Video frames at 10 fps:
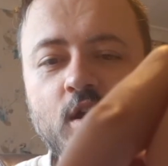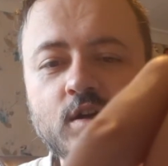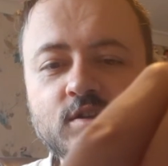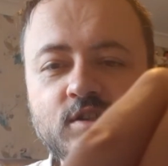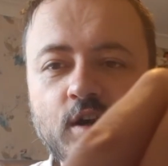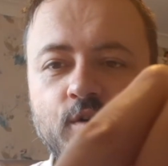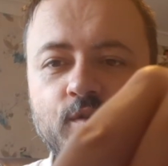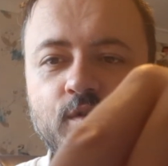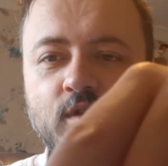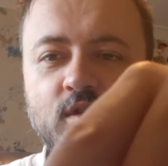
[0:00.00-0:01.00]
So
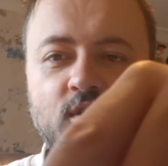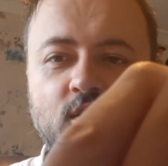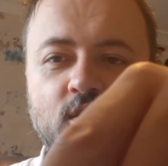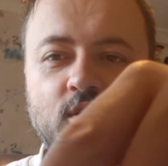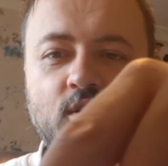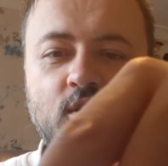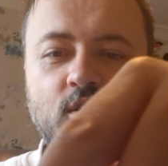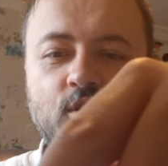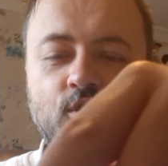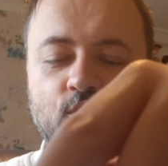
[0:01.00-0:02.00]

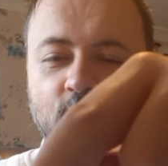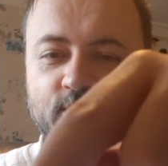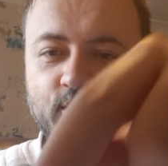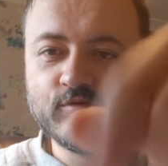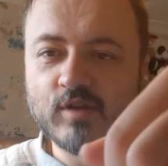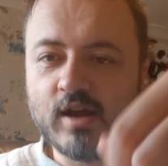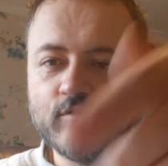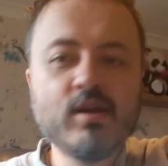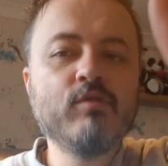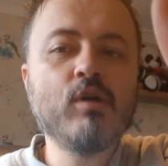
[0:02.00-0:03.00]
you get to like
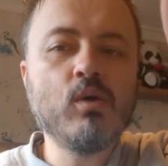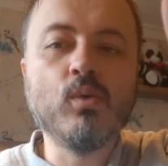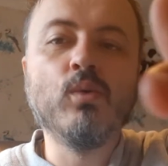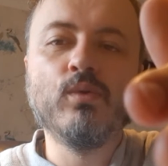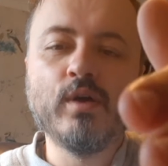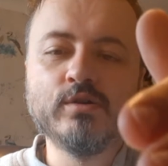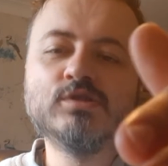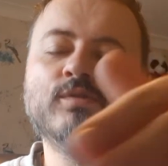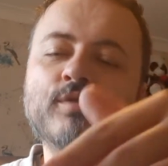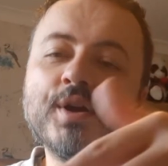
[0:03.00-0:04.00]
re-roll all those,
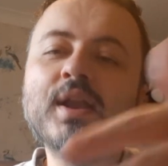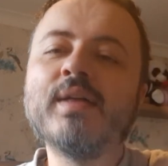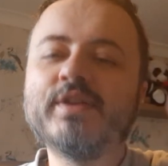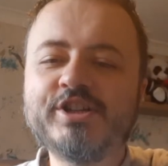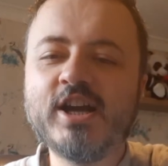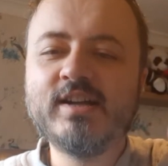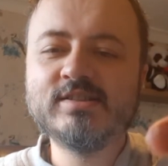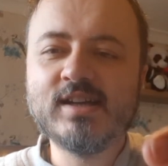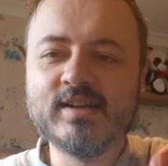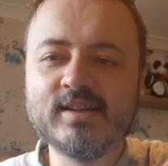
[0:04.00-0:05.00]
so for another
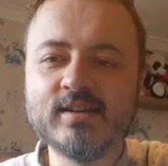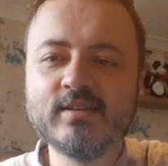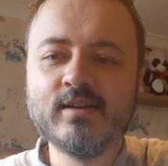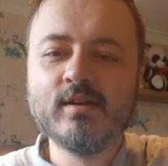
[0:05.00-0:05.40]
chance at it.